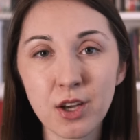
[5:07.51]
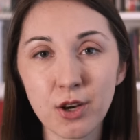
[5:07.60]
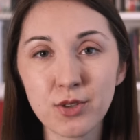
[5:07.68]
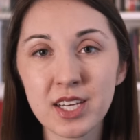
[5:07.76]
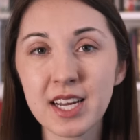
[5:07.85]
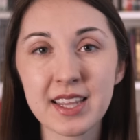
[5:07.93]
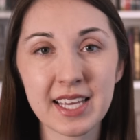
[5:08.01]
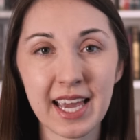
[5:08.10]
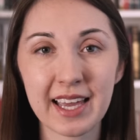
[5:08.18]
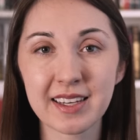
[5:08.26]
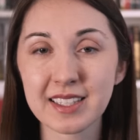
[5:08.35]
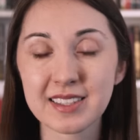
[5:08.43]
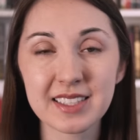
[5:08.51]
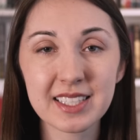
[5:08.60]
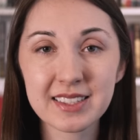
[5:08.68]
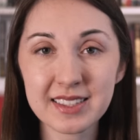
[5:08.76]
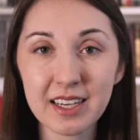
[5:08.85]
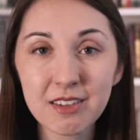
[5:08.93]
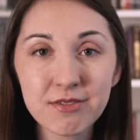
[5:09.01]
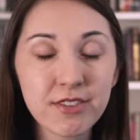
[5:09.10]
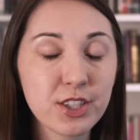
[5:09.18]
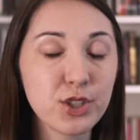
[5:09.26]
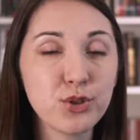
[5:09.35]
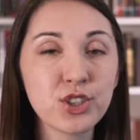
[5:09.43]
coated in the catalyst itself,
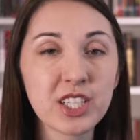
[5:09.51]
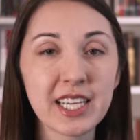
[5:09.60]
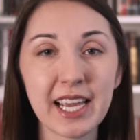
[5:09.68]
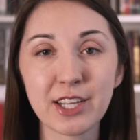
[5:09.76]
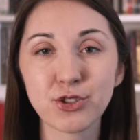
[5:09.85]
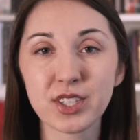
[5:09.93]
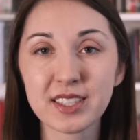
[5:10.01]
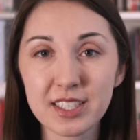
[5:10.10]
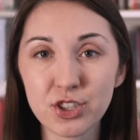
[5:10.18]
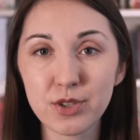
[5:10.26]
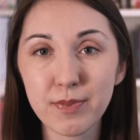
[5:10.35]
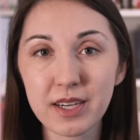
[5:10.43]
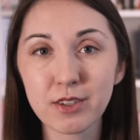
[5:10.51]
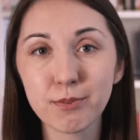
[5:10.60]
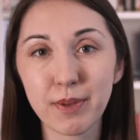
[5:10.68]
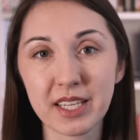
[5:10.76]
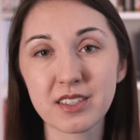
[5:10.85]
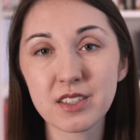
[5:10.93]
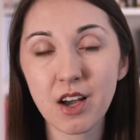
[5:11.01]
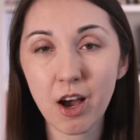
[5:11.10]
usually a transition metal-based